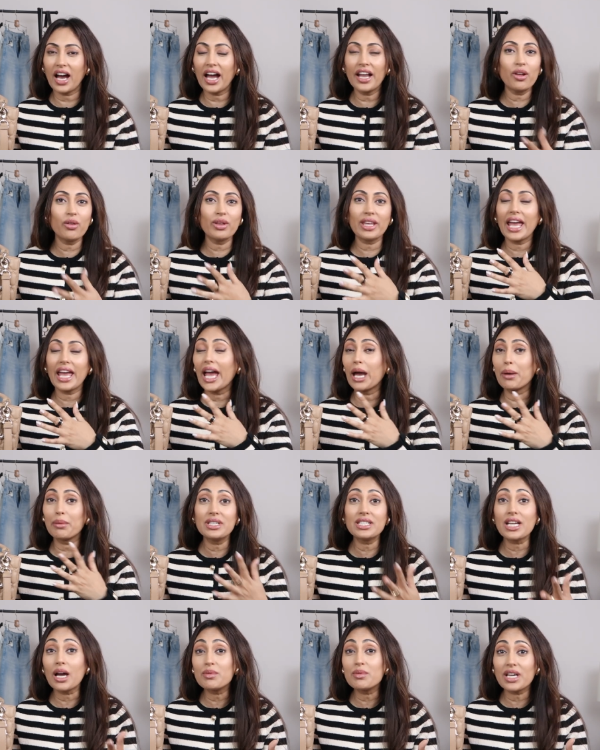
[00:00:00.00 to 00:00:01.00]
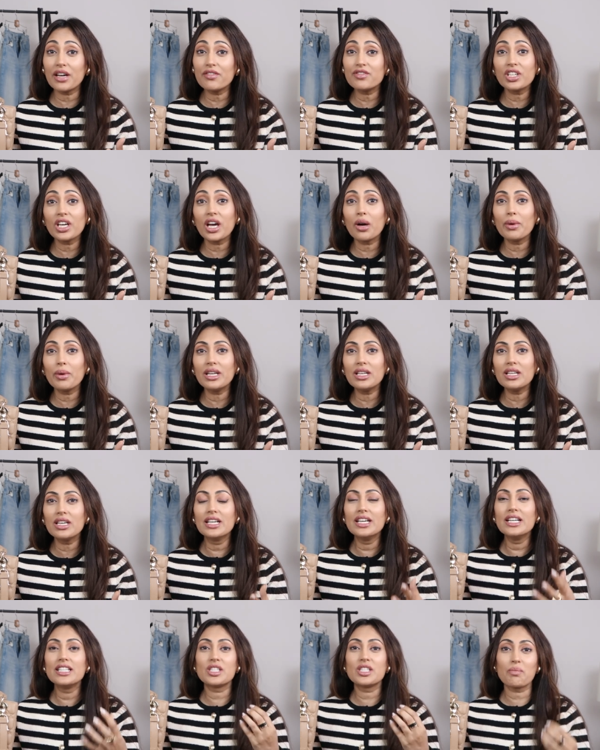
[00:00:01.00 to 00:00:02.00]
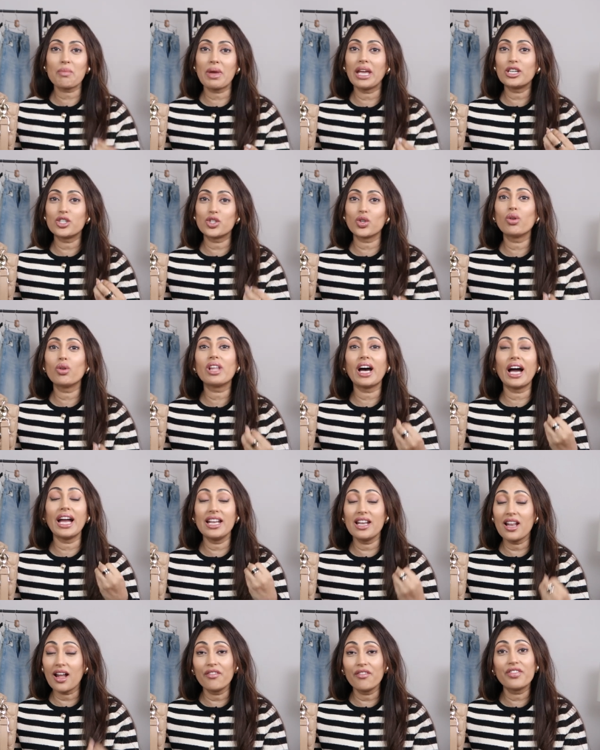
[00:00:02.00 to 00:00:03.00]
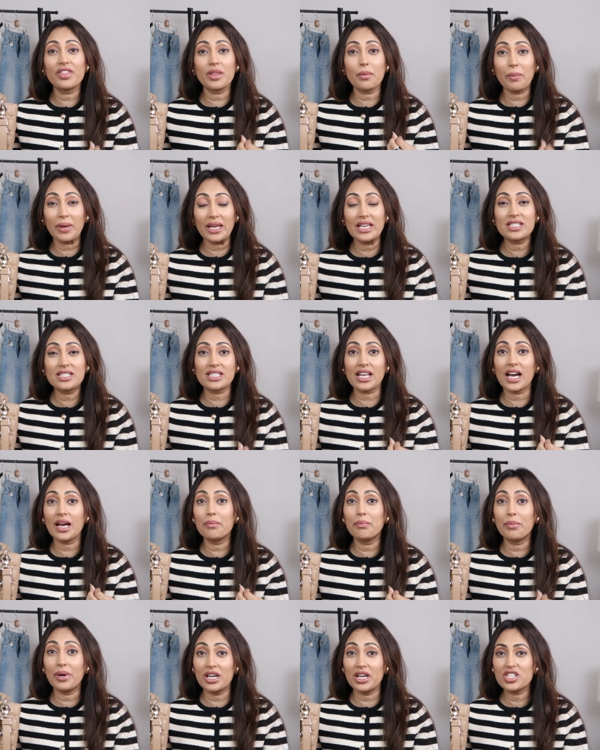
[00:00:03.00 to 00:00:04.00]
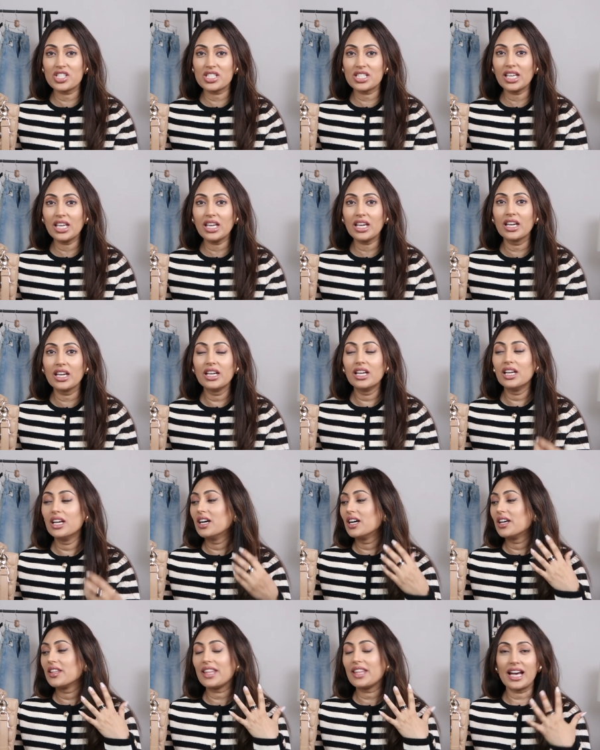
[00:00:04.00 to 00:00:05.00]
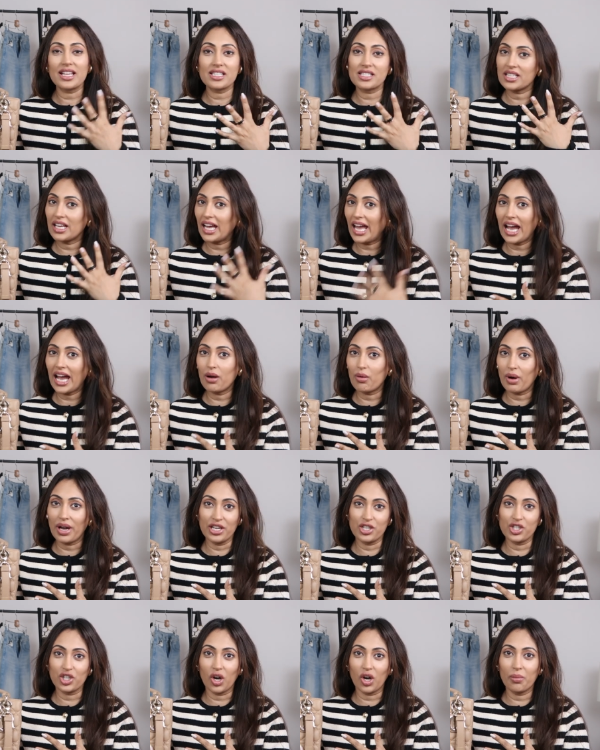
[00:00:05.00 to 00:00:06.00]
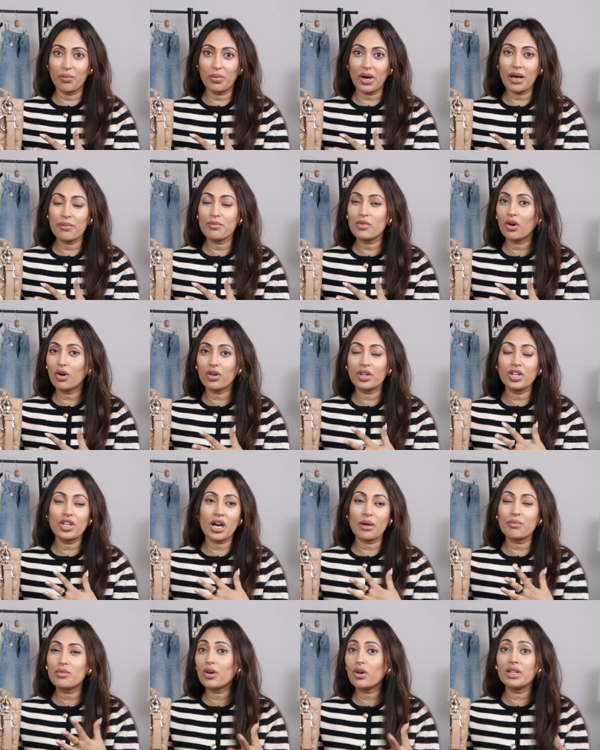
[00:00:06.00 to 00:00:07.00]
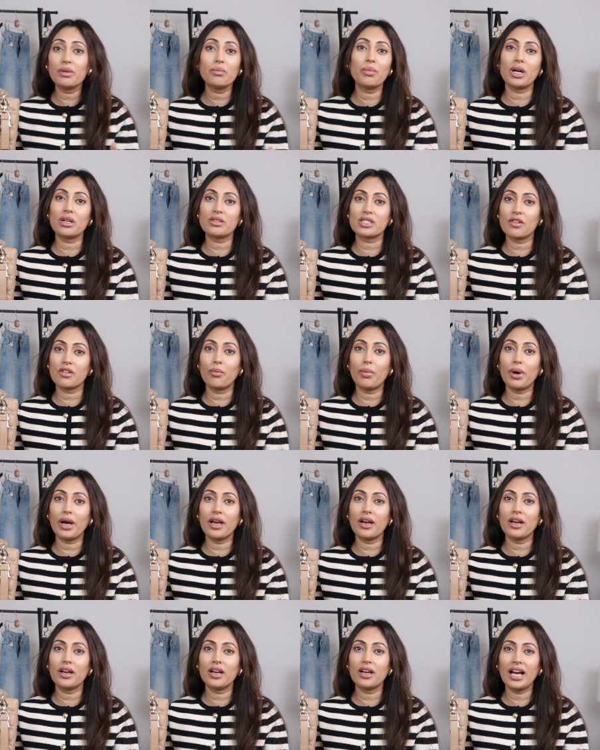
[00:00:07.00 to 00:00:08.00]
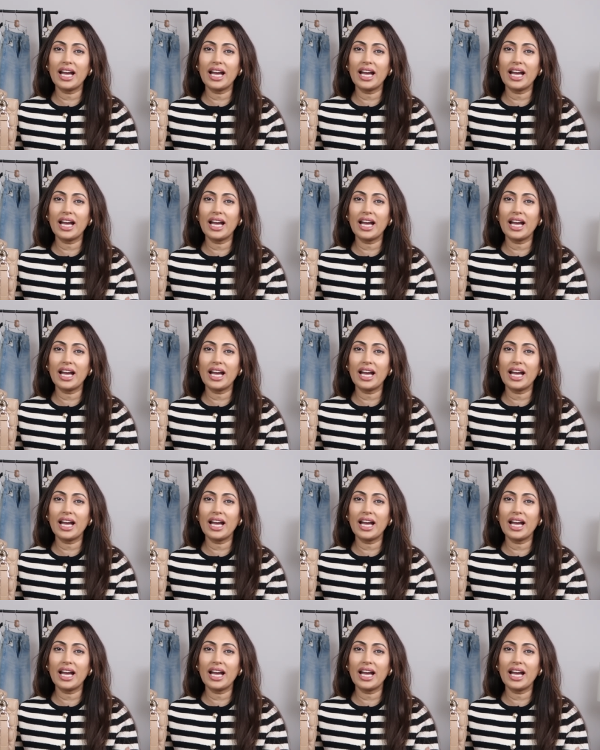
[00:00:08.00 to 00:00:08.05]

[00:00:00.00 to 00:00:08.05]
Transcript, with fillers: I don't care how many times I have to go in to make sure that I love the piece that I'm purchasing. That's how I shop. I'm not gonna, I'm not an impulsive buyer.